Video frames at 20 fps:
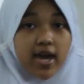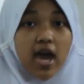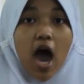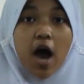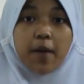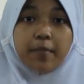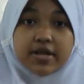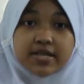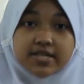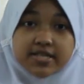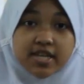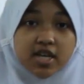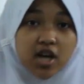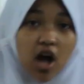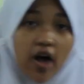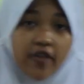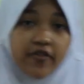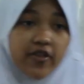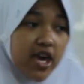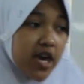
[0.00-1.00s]
away,
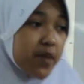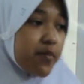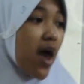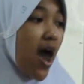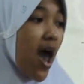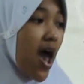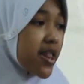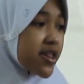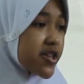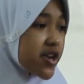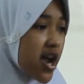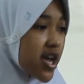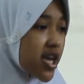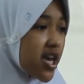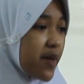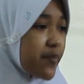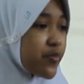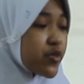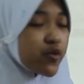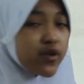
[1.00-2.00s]
but she caught him
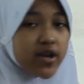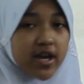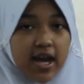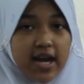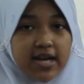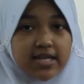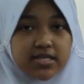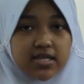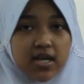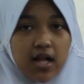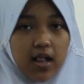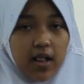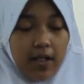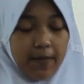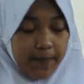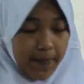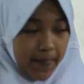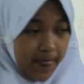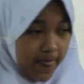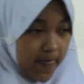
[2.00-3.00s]
and dragged him to the
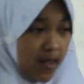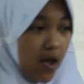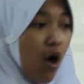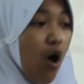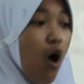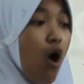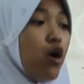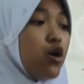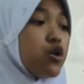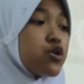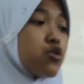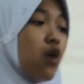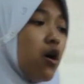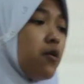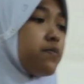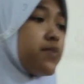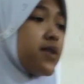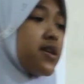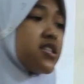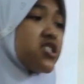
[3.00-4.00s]
castle.
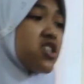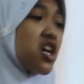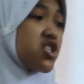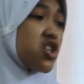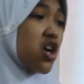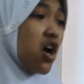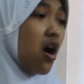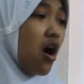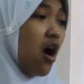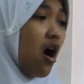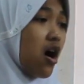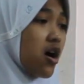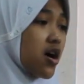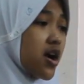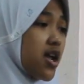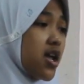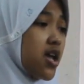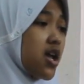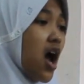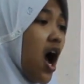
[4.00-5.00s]
"Don't be in such a
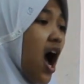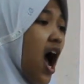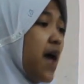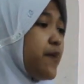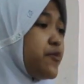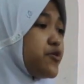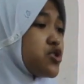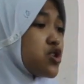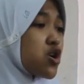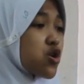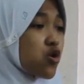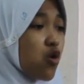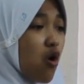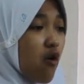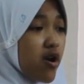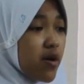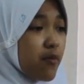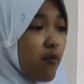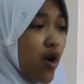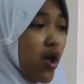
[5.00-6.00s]
hurry. I'm
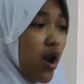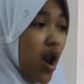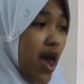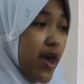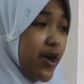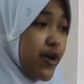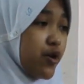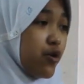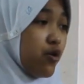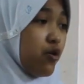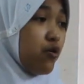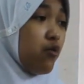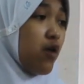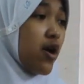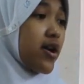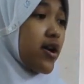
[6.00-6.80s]
sure growing boy like